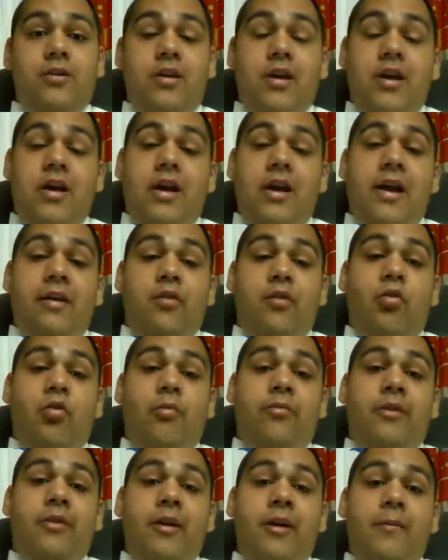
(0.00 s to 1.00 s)
And
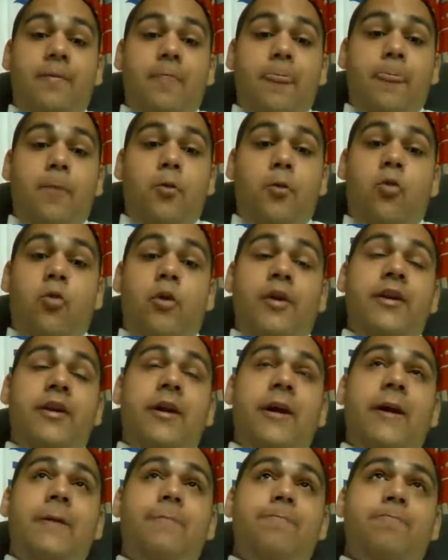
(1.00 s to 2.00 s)
hopefully one day
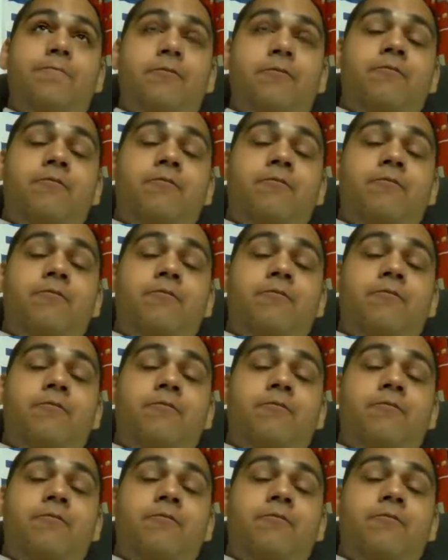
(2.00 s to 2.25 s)
they'll